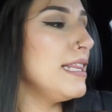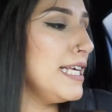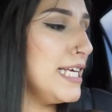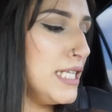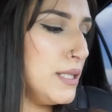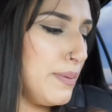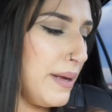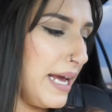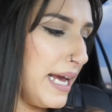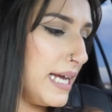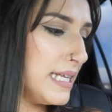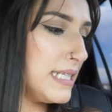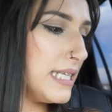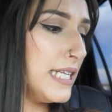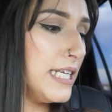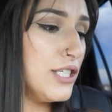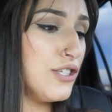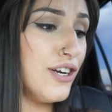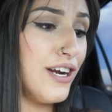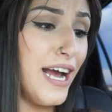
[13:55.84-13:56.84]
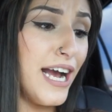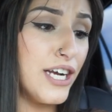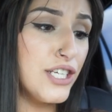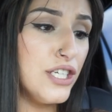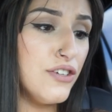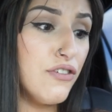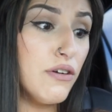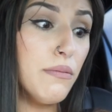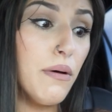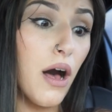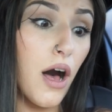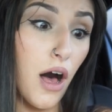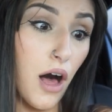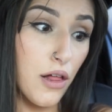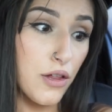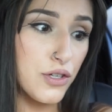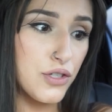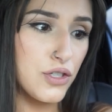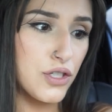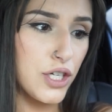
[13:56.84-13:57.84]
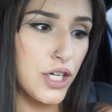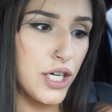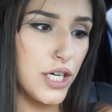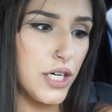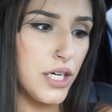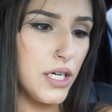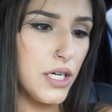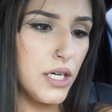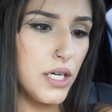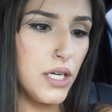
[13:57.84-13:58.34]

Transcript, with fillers: these pants, and these are actually from Hollister.